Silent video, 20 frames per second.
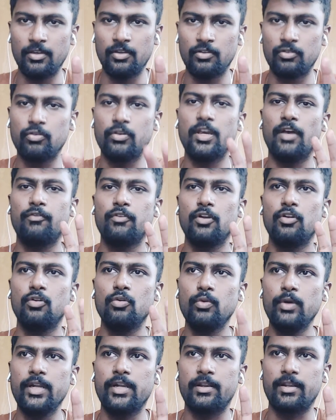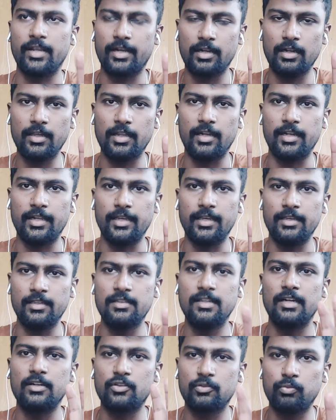So you have to do it regularly.
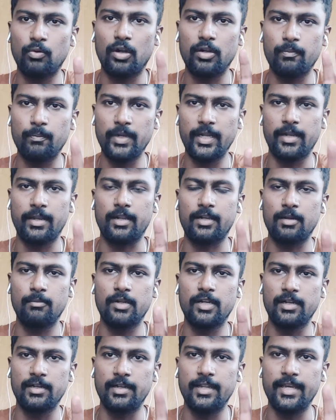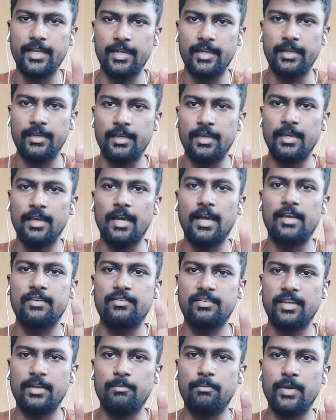That's what's been recommended daily, as
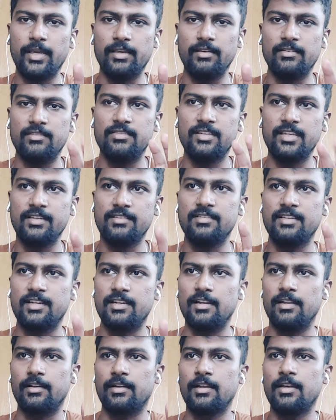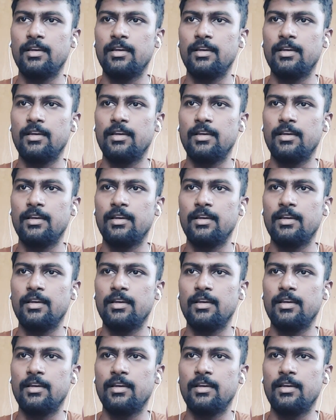said by Zig Ziglar.